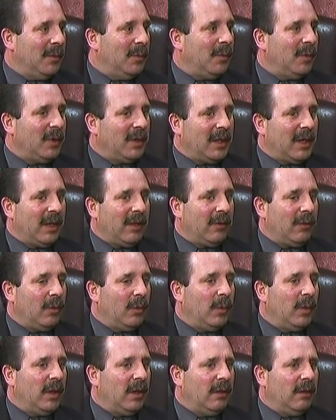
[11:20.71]
Put together a
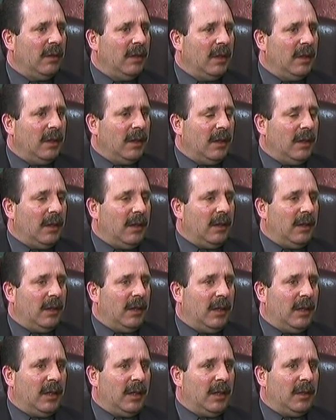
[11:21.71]
will.
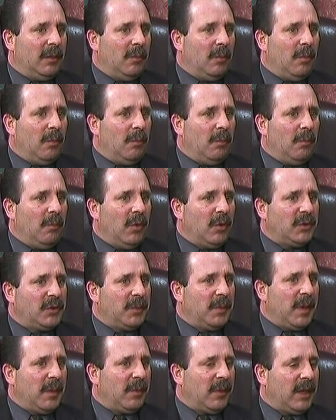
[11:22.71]

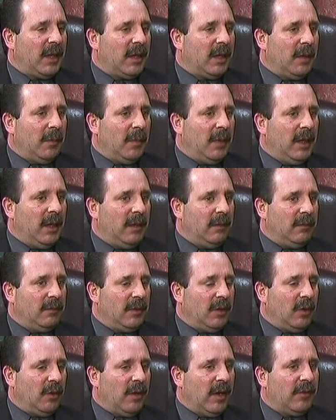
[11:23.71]
Most people that come
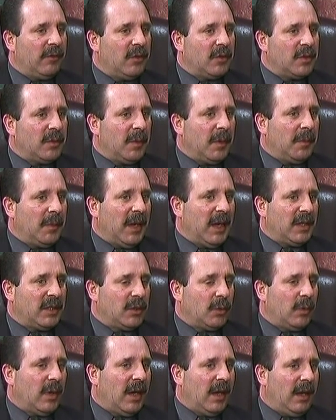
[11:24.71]
in, after somebody
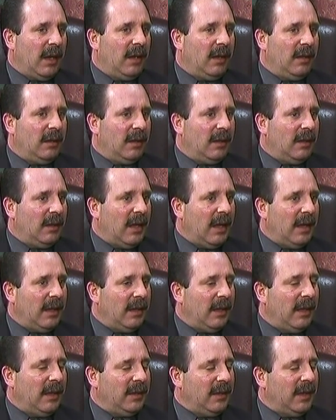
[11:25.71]
passes away,
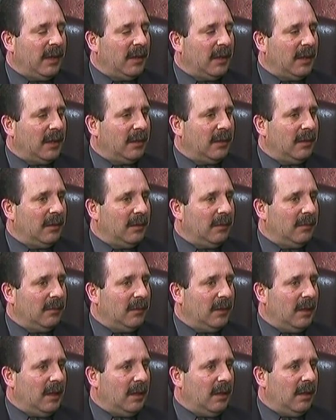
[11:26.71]

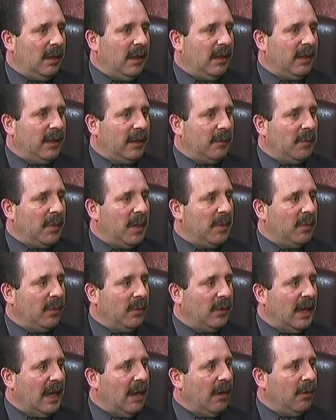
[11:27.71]
I think
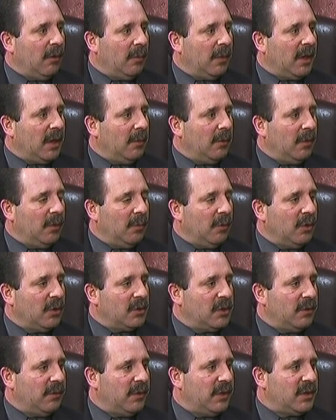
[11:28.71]
people now are becoming a little more
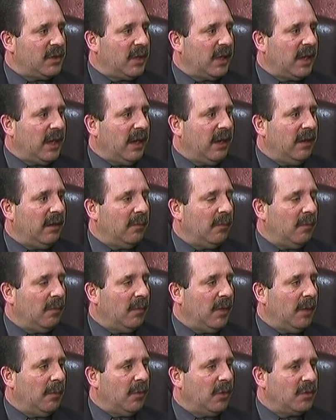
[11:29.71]
sophisticated,
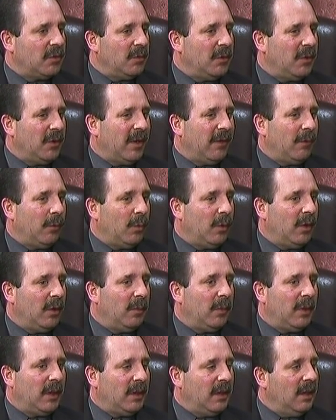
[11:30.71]
and most of them do have a
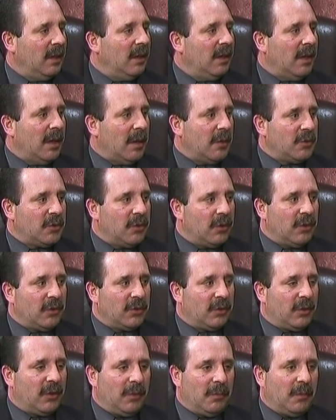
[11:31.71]
will, but I'm sure
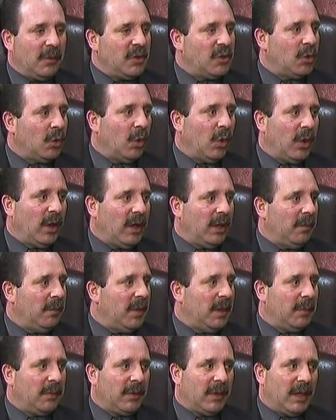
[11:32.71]
there's a good majority of
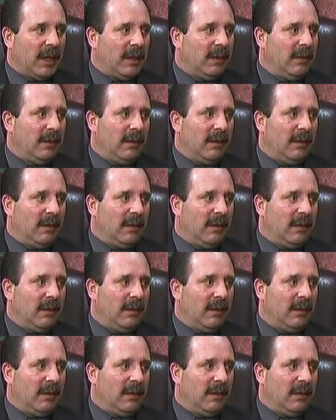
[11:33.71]
people that